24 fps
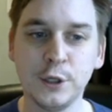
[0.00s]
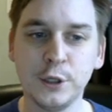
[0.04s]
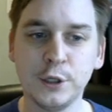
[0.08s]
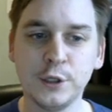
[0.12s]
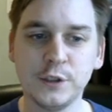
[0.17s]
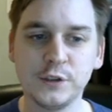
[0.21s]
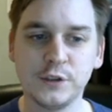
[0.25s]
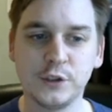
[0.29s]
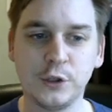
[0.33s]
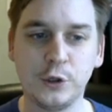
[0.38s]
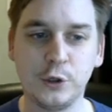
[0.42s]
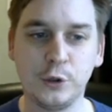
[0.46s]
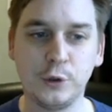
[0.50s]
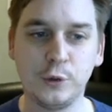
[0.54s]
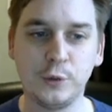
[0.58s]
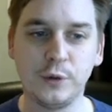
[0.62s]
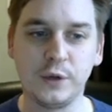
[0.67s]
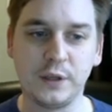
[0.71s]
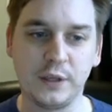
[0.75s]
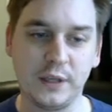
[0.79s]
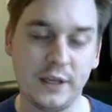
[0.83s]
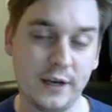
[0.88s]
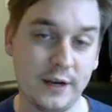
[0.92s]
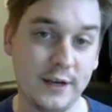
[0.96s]
So,
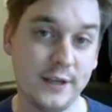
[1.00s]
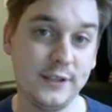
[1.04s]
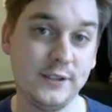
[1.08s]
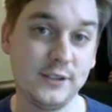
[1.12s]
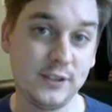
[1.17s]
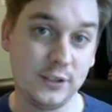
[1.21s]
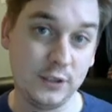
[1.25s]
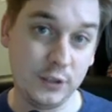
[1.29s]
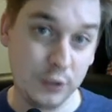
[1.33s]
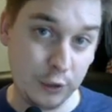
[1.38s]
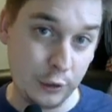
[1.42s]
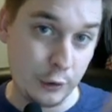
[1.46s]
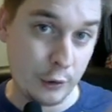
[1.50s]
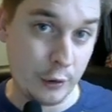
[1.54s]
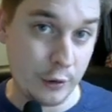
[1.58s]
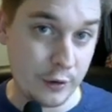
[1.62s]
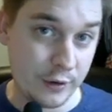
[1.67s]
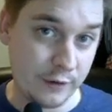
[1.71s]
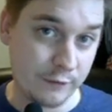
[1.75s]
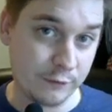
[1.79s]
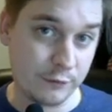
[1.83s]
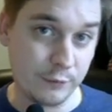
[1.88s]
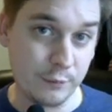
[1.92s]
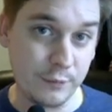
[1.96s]
guys, you heard it
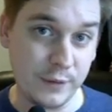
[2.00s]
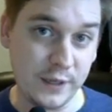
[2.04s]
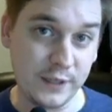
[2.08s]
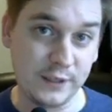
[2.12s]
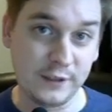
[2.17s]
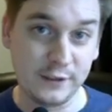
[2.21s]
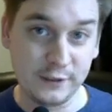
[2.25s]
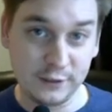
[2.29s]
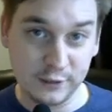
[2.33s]
from me.